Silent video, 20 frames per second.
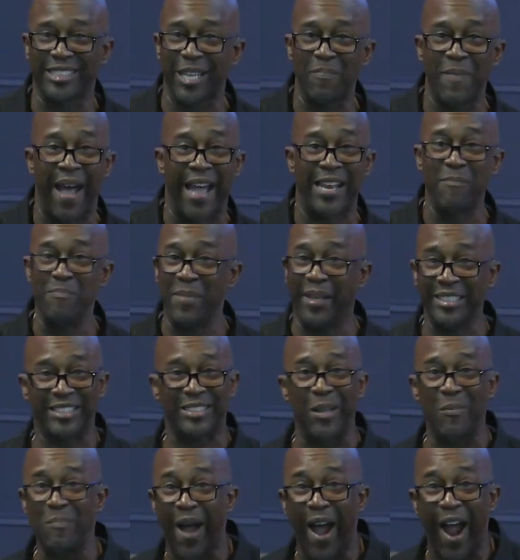somebody
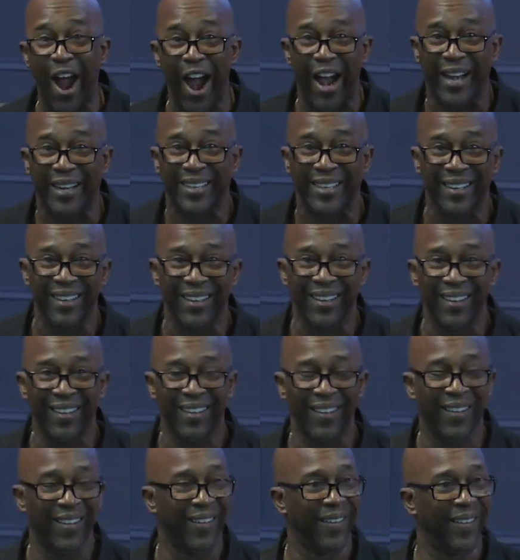miss the mark. Amen.
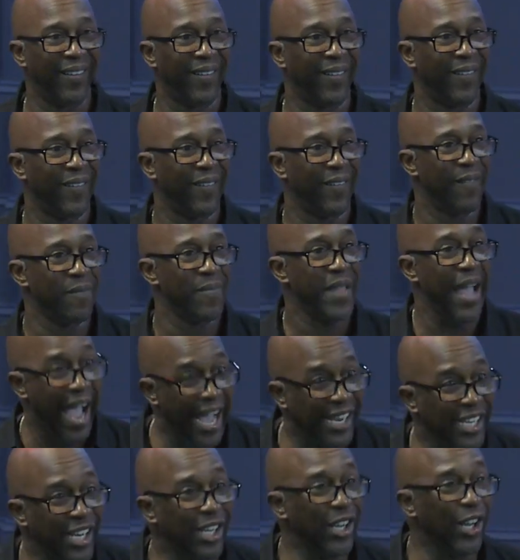
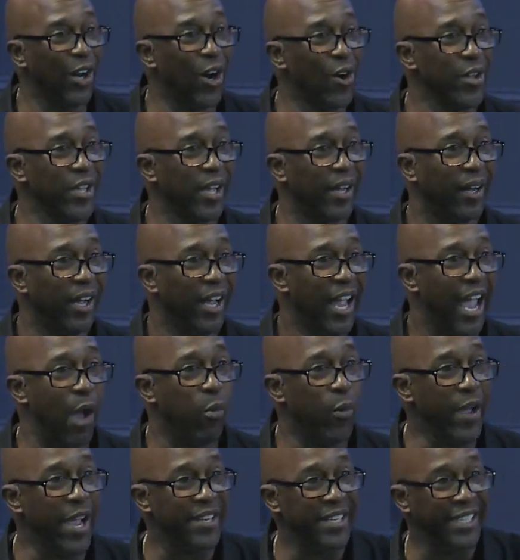Hallelujah.
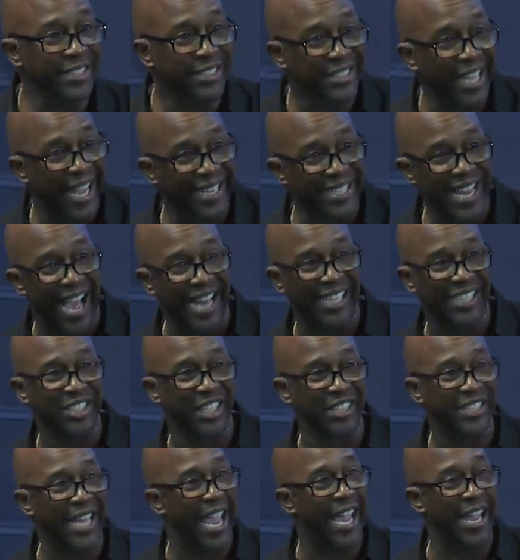And we're in this
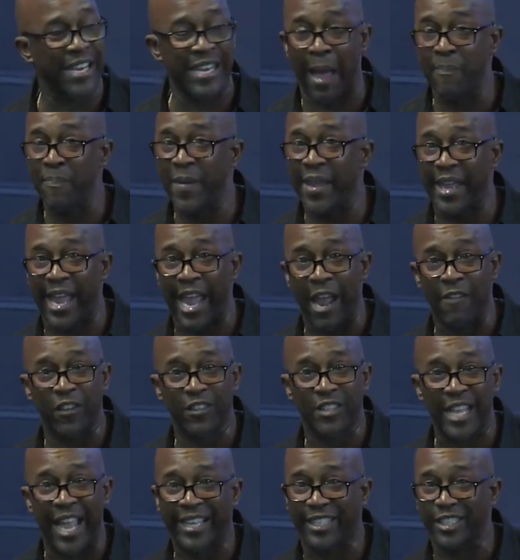technology day, and I mean
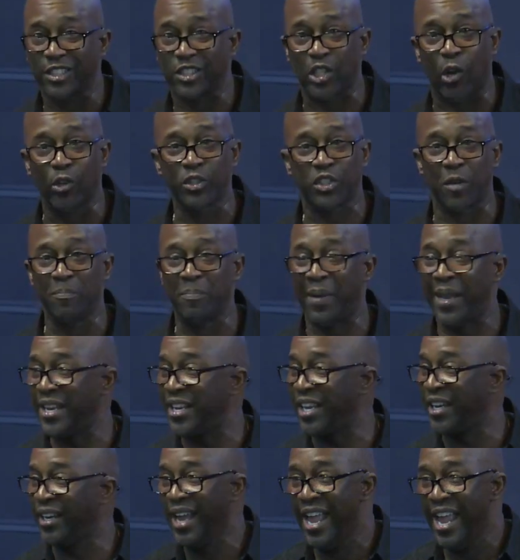everything is social
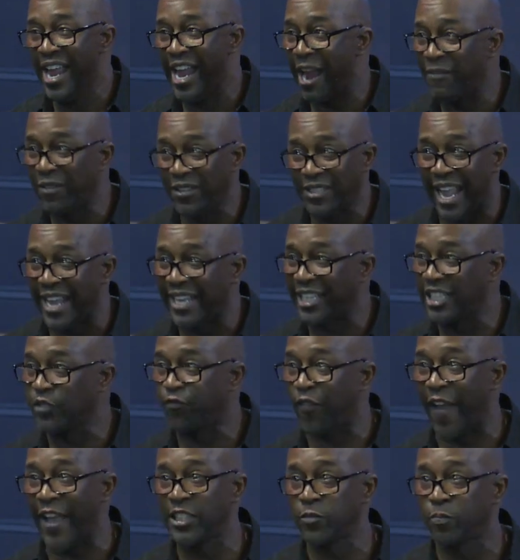media, everything
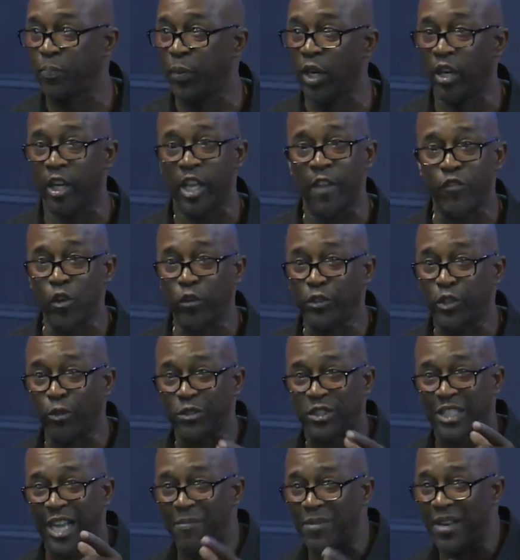is Facebook. If you
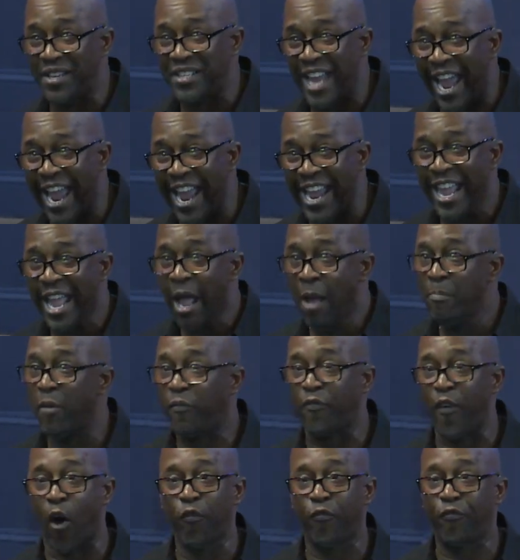do something today,
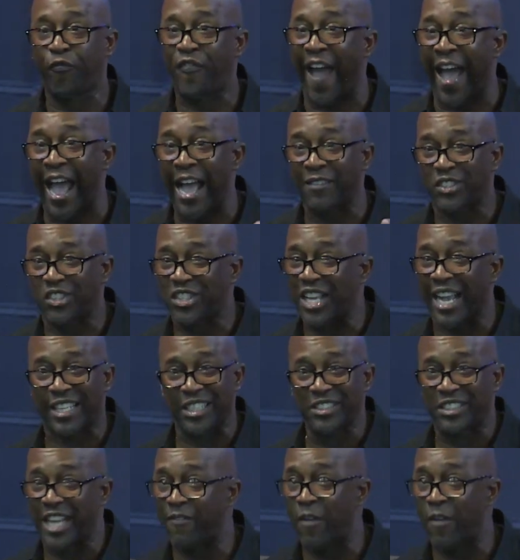before 5 seconds,